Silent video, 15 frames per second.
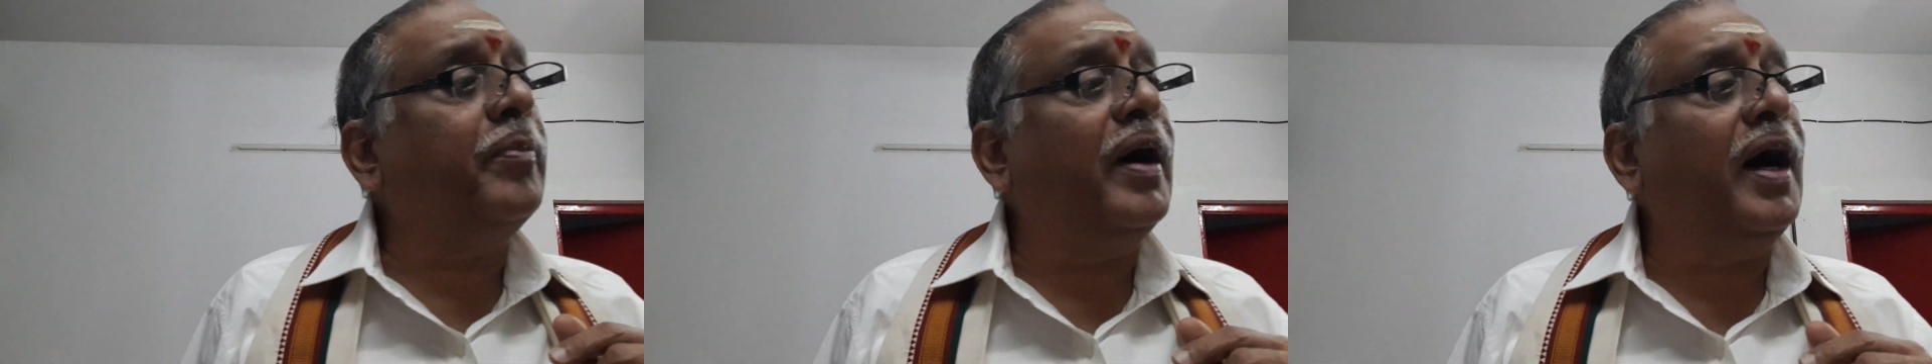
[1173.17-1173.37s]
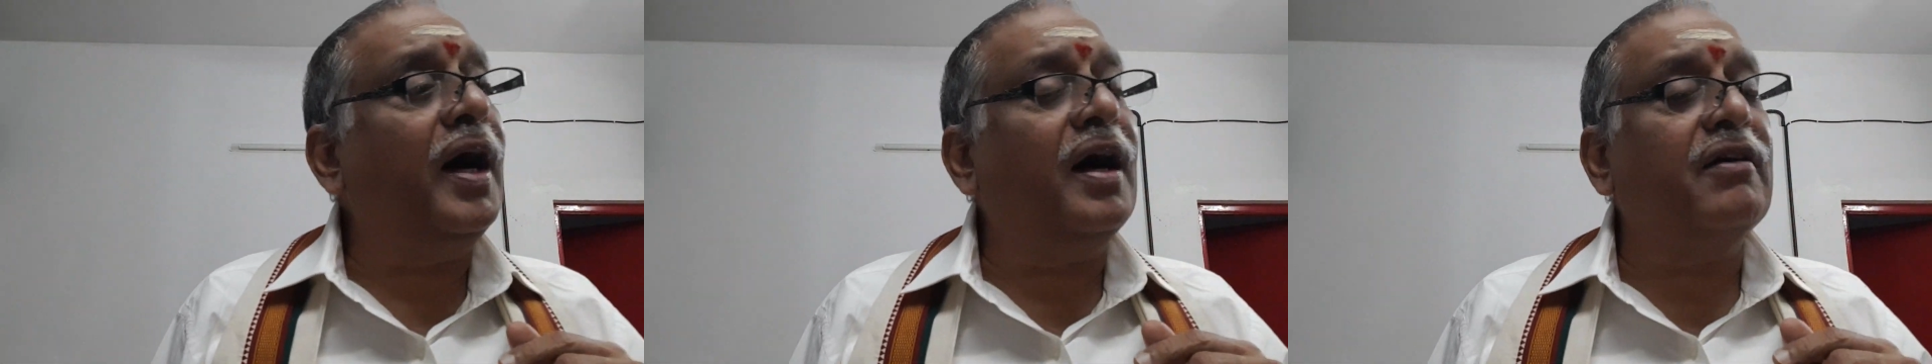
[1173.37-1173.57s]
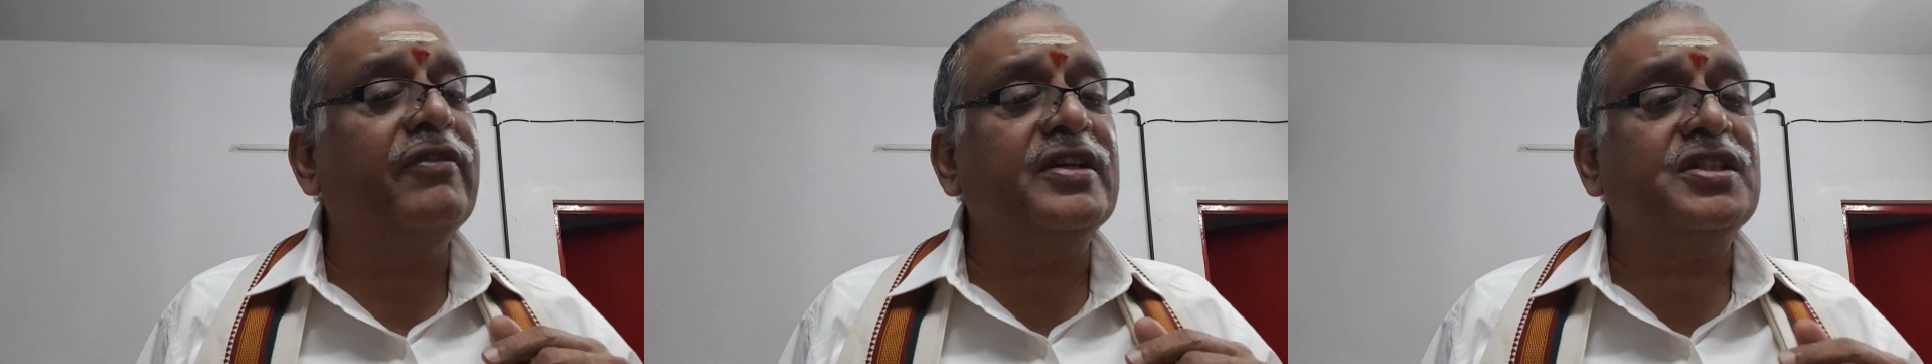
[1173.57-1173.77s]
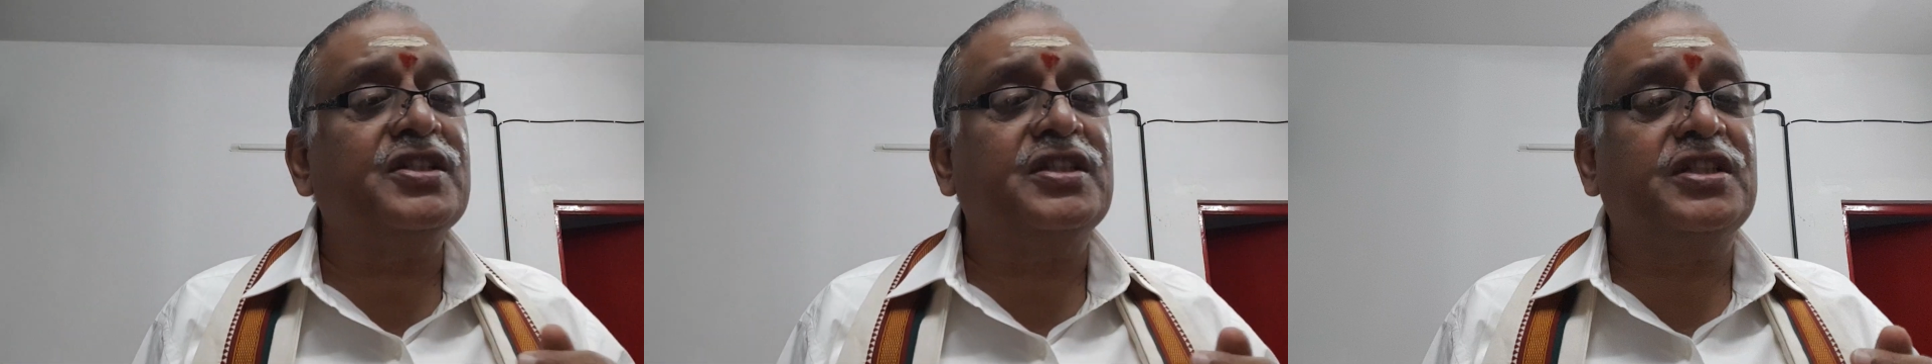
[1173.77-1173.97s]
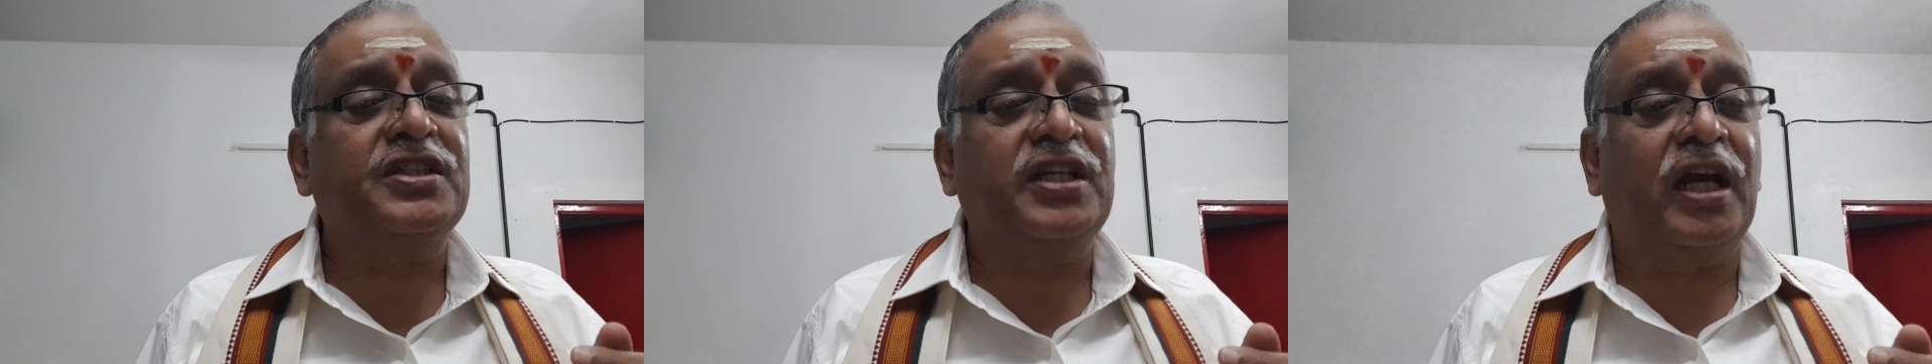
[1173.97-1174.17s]

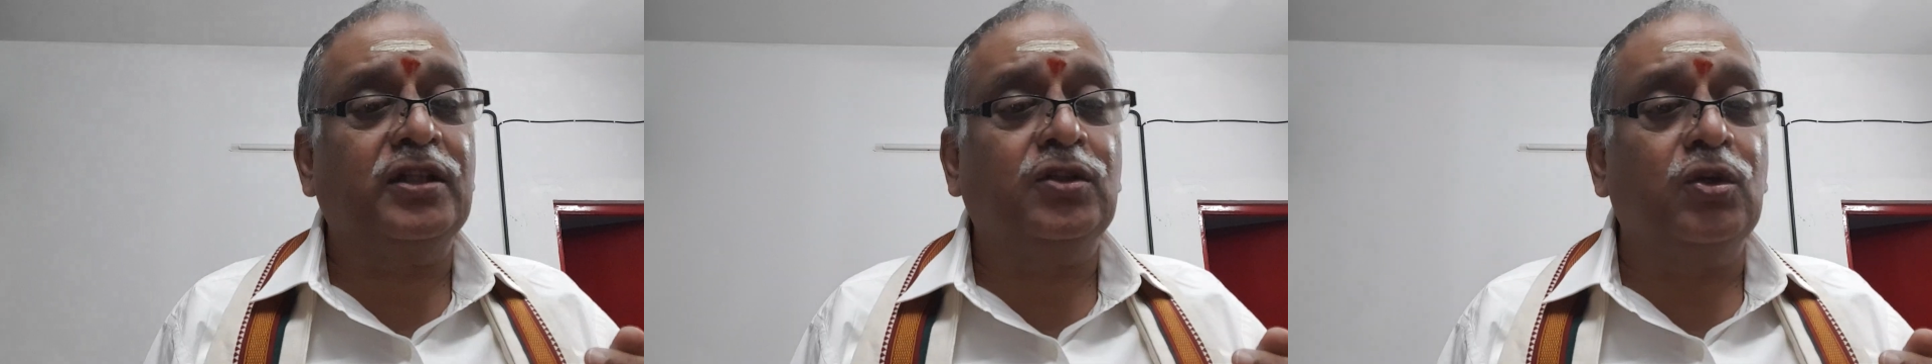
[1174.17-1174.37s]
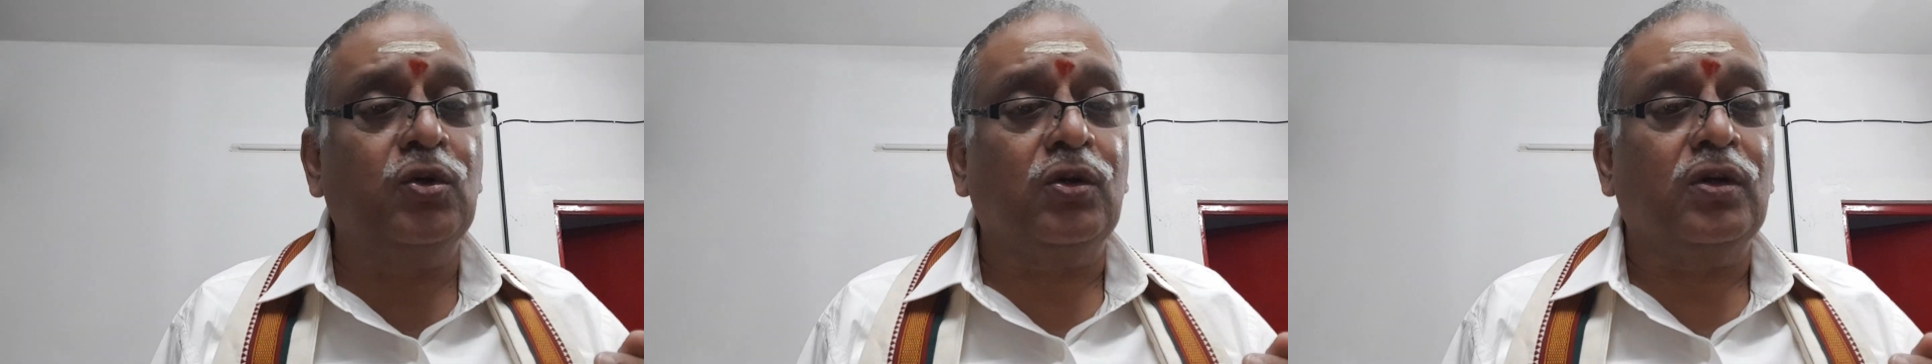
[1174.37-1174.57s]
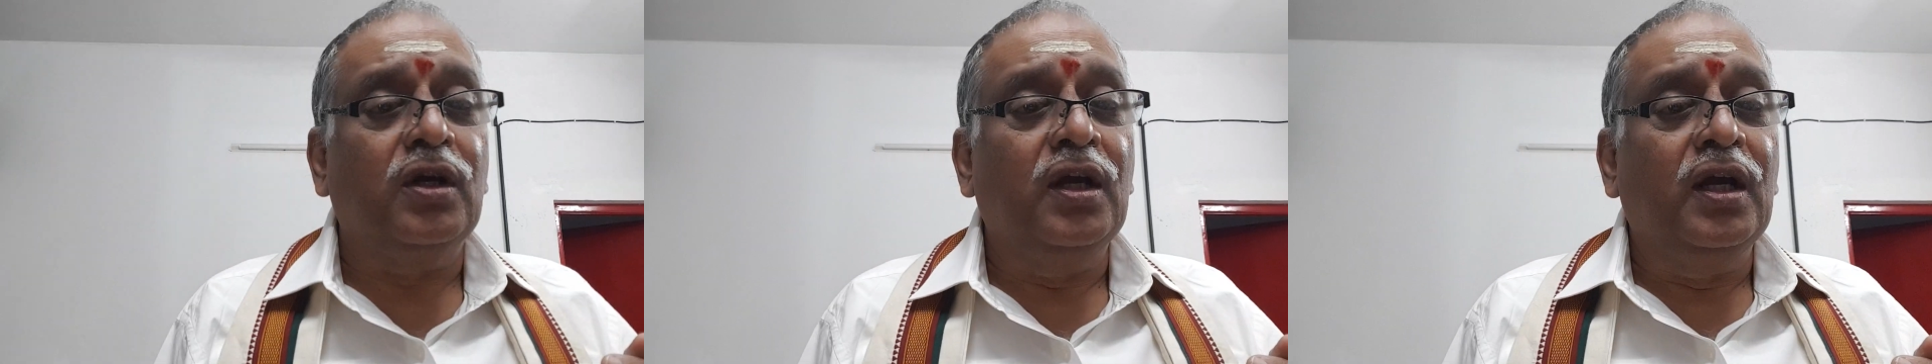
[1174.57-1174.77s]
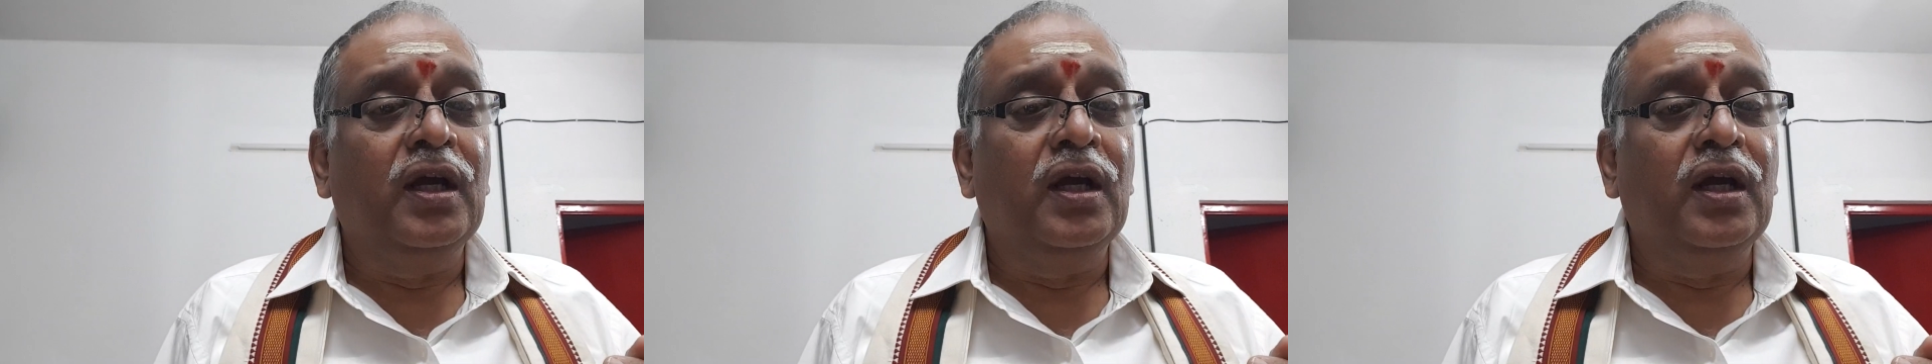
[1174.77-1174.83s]
Bhavas, Chatur